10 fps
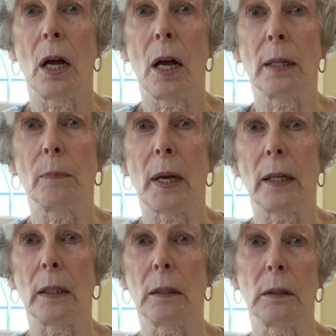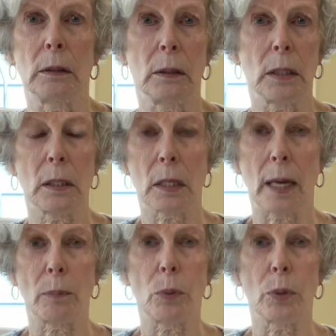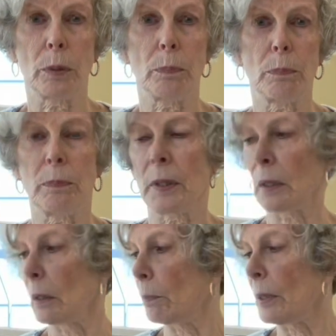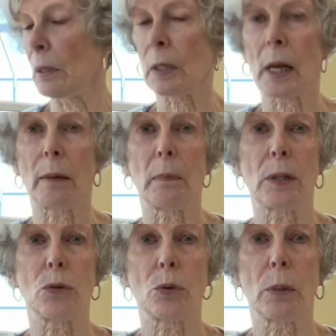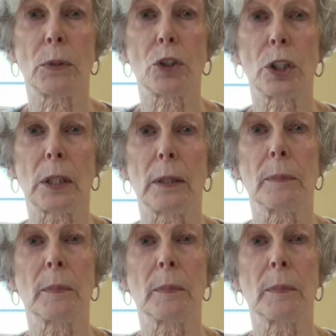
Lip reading: on my little design board that's beside my sewing machine,